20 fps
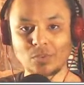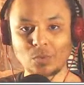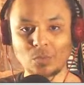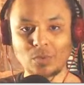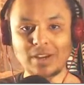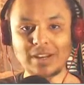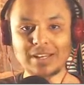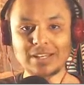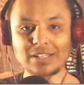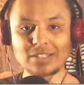
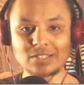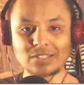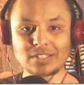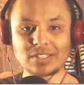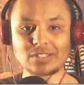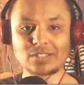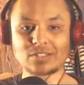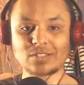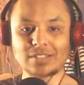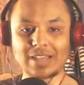Where is
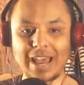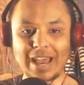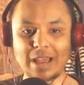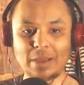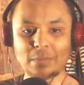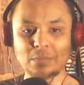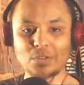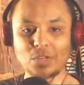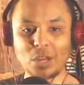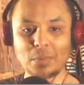this
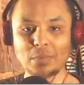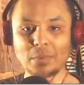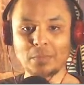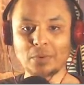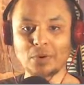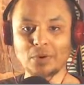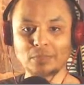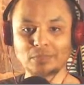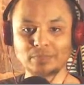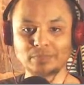damn
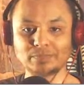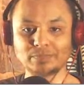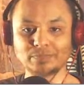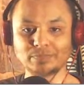Numemon?